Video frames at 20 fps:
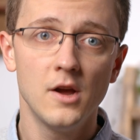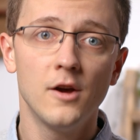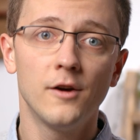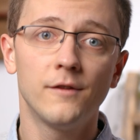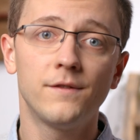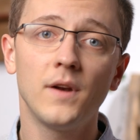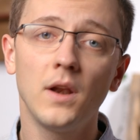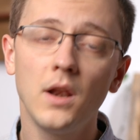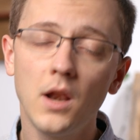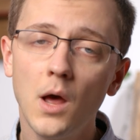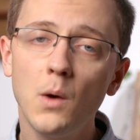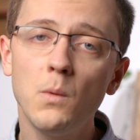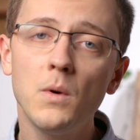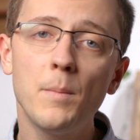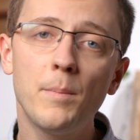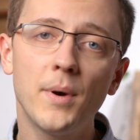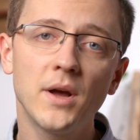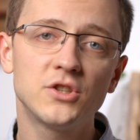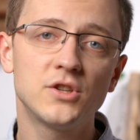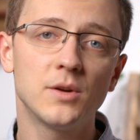For lower
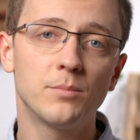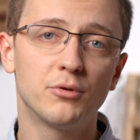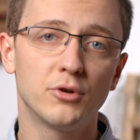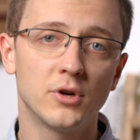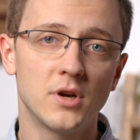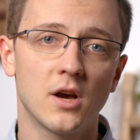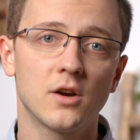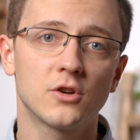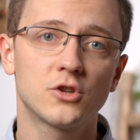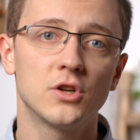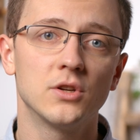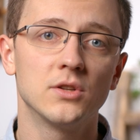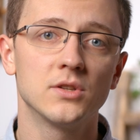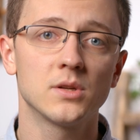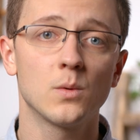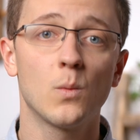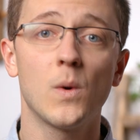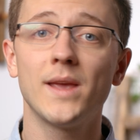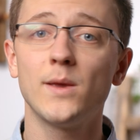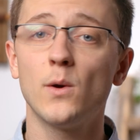budget productions
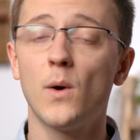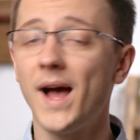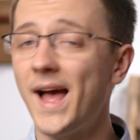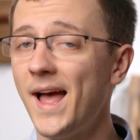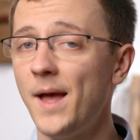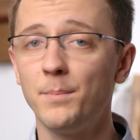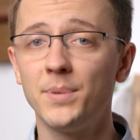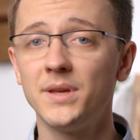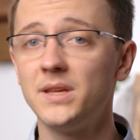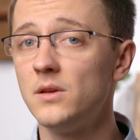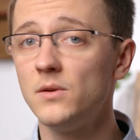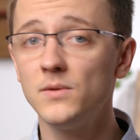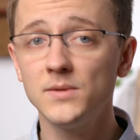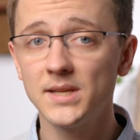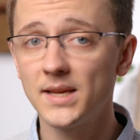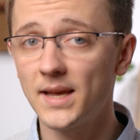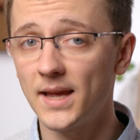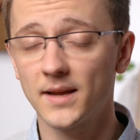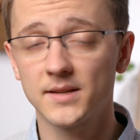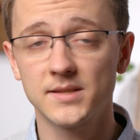where you're happy
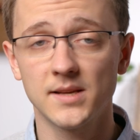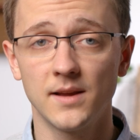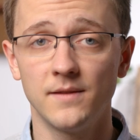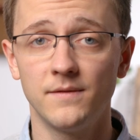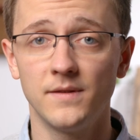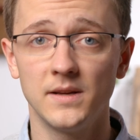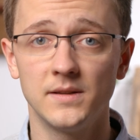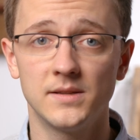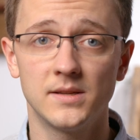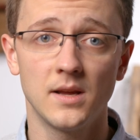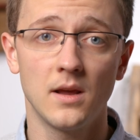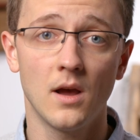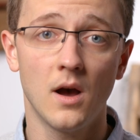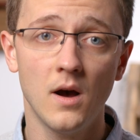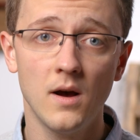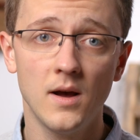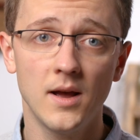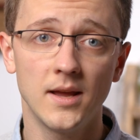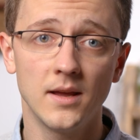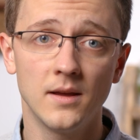using
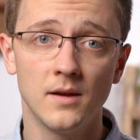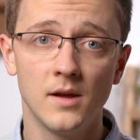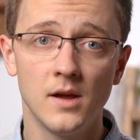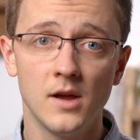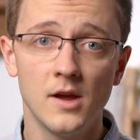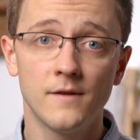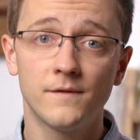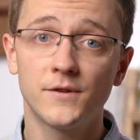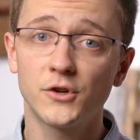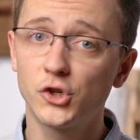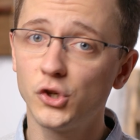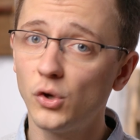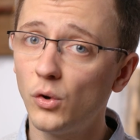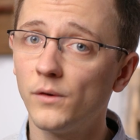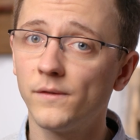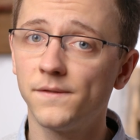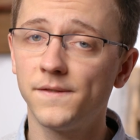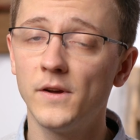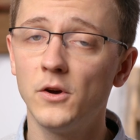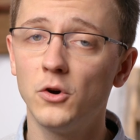XAVC-I, for
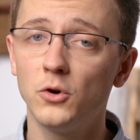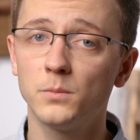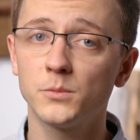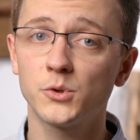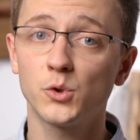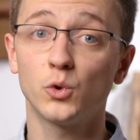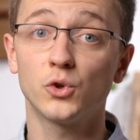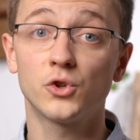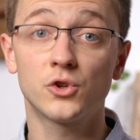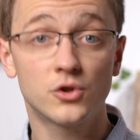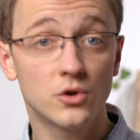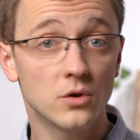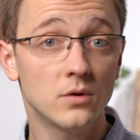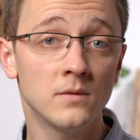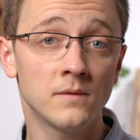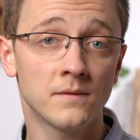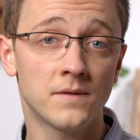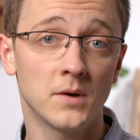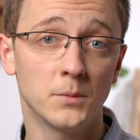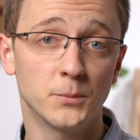short films or
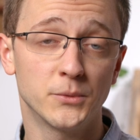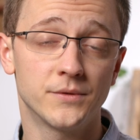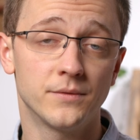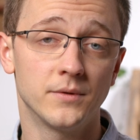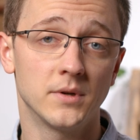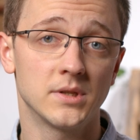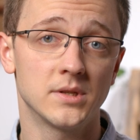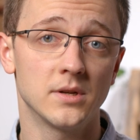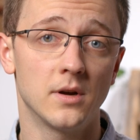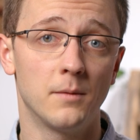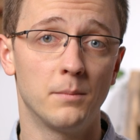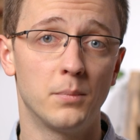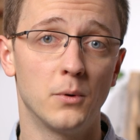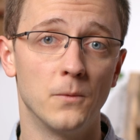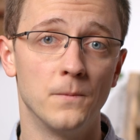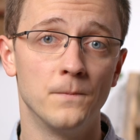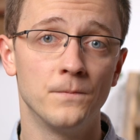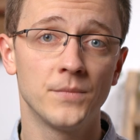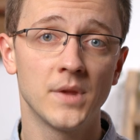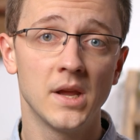student films for example,